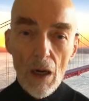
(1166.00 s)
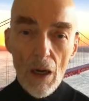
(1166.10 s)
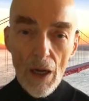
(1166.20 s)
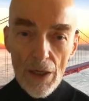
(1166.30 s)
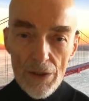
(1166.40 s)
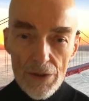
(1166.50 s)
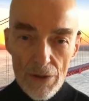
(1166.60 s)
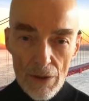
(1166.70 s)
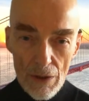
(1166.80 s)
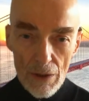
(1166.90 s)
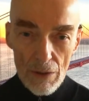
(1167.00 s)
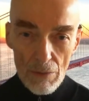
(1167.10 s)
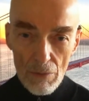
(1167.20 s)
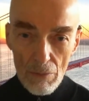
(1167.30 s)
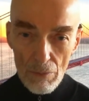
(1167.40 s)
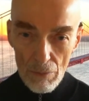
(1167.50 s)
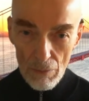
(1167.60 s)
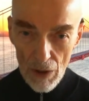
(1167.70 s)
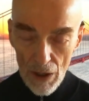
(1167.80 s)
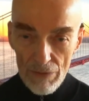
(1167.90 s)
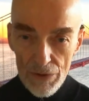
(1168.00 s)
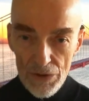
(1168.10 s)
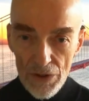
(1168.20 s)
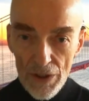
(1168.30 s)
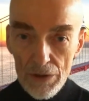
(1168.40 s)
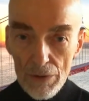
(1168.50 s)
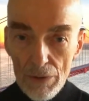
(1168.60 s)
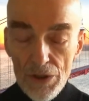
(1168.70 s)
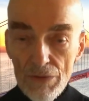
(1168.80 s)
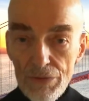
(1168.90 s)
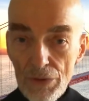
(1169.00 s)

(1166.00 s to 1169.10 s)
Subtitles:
And Ivins later himself,